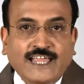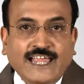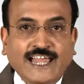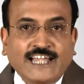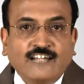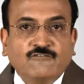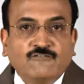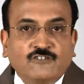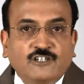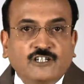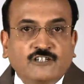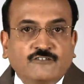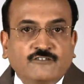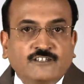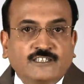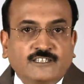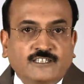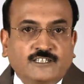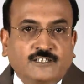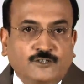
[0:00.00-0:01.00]
and work
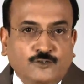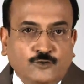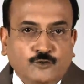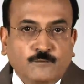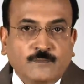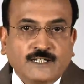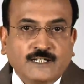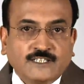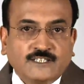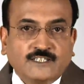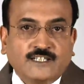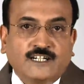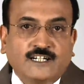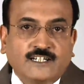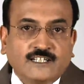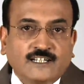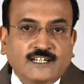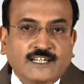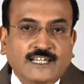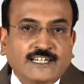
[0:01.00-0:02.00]
with robust
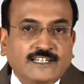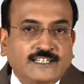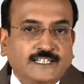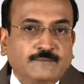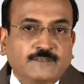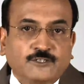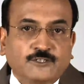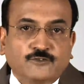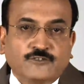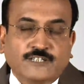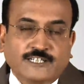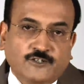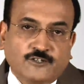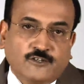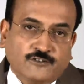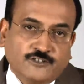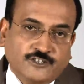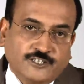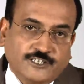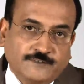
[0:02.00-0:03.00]
underlying DB2
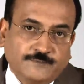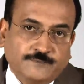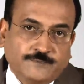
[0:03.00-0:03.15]
technology.